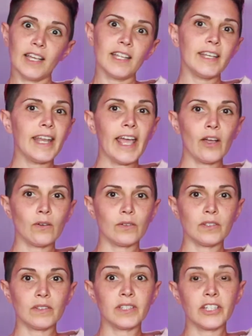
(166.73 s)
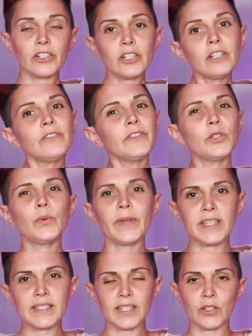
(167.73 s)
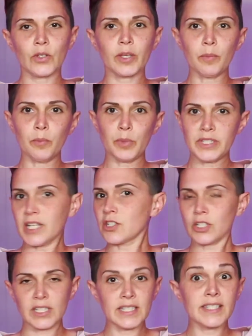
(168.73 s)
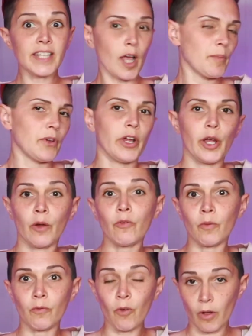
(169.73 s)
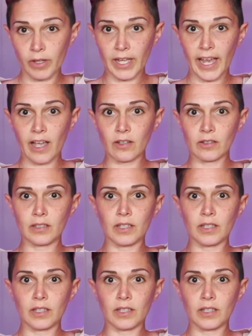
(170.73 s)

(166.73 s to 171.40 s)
Now, there are a few ways that you can potentially stop your hair from falling out